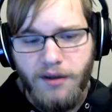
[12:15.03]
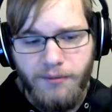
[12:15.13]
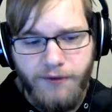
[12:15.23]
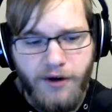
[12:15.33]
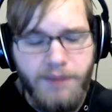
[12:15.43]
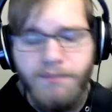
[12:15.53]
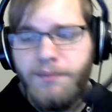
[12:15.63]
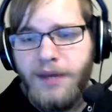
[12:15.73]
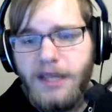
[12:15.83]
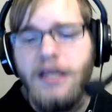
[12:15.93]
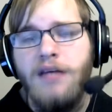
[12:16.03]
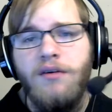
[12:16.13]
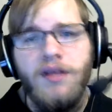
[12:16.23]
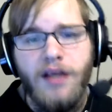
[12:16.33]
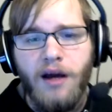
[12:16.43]
very
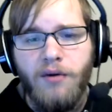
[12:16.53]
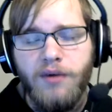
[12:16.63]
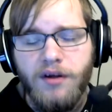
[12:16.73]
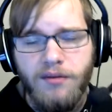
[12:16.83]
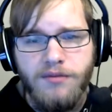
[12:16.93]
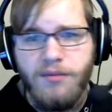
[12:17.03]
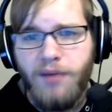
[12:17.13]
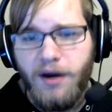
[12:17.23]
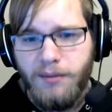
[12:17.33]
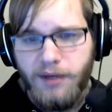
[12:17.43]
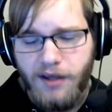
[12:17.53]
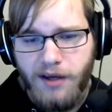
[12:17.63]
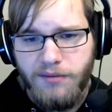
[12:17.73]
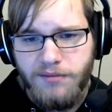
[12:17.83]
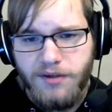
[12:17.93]
picky now when it comes to buying my
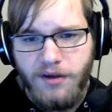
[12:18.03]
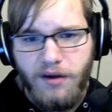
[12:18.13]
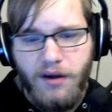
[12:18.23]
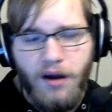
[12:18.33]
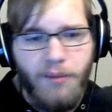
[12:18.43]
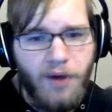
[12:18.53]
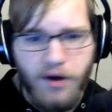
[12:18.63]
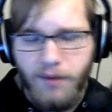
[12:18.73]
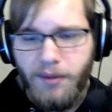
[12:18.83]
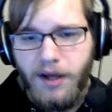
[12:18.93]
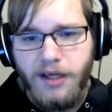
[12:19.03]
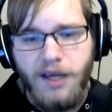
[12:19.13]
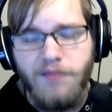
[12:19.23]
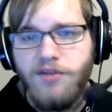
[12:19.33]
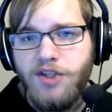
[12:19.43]
games. I'm not going to buy a
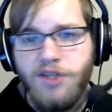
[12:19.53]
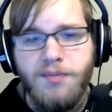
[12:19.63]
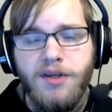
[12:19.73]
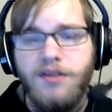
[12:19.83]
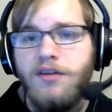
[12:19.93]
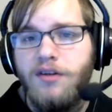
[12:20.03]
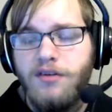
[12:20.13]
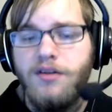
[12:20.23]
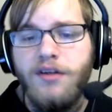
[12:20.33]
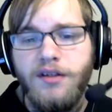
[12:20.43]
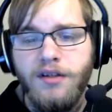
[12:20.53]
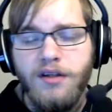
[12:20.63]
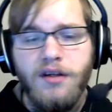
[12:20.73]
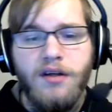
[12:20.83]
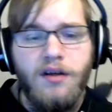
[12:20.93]
game just because it looks good.
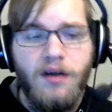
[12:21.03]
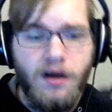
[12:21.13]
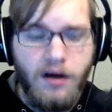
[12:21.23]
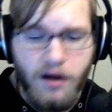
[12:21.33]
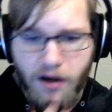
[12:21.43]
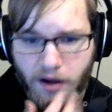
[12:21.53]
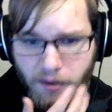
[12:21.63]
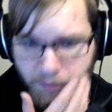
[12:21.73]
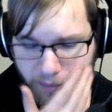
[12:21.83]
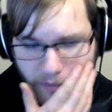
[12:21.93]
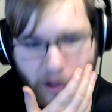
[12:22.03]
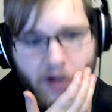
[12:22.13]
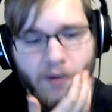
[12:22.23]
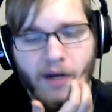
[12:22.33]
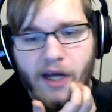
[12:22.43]
I'm not
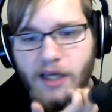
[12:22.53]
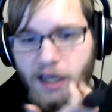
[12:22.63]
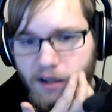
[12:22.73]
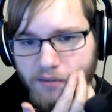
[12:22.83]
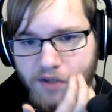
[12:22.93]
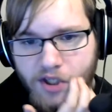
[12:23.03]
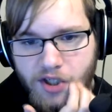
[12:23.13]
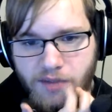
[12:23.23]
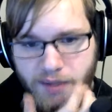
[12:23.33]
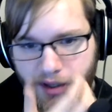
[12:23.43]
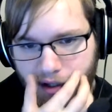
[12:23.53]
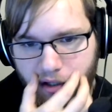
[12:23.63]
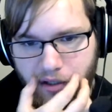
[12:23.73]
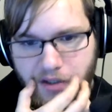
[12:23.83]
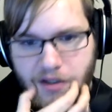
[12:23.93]
going to buy a game just
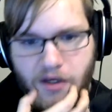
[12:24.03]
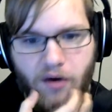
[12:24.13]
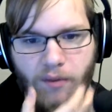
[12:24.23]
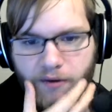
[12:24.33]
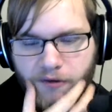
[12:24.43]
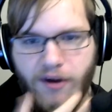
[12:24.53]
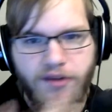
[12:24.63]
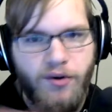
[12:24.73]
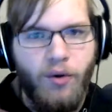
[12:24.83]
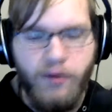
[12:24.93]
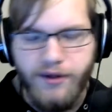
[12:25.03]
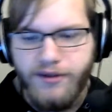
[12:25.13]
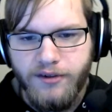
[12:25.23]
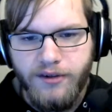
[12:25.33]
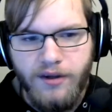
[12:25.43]
because, my friends own
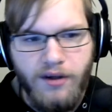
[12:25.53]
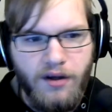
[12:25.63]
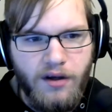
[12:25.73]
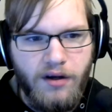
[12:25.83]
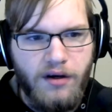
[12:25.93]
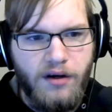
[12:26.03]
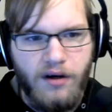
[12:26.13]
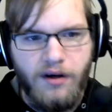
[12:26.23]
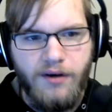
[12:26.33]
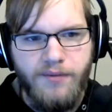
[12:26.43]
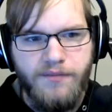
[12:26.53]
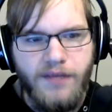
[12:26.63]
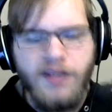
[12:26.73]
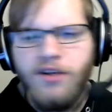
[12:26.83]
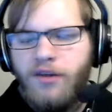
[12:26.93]
it.
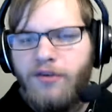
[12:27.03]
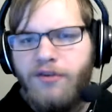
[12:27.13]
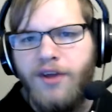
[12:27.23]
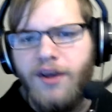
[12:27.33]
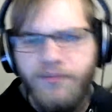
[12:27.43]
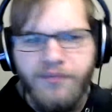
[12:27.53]
That's another thing.